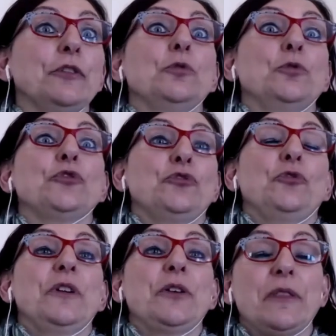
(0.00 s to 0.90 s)
good
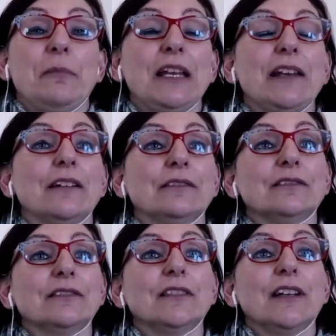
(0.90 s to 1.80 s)
story on the media?
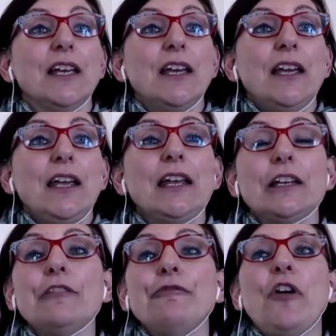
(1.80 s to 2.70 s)

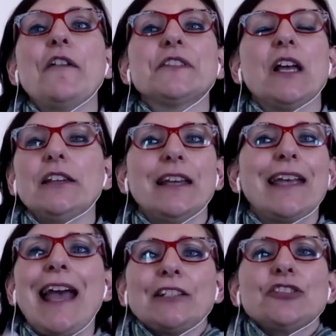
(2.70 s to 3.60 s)
It, it thrives the
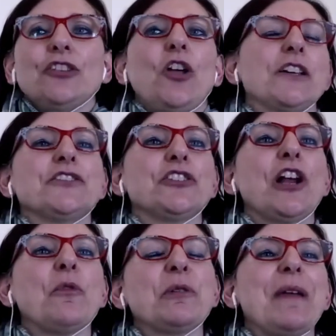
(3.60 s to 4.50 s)
catch lines, you
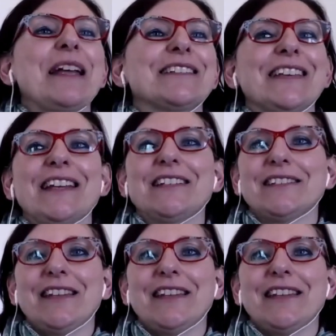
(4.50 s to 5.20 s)
know, on magazines.